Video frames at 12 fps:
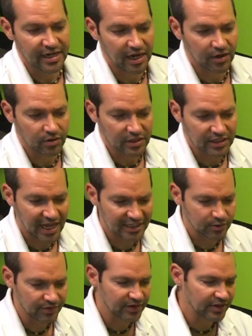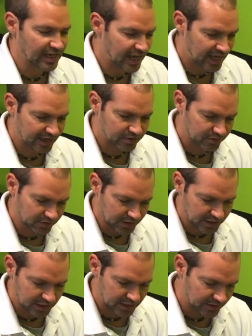Now, lastly, we did the ankle, the
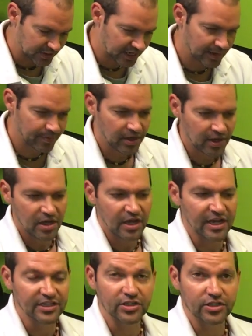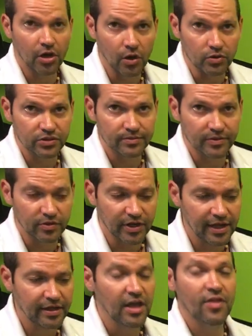knee, the hip, is the toes,
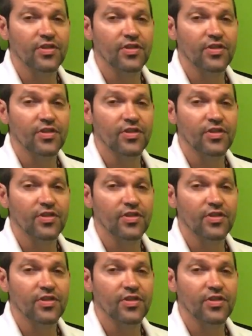okay?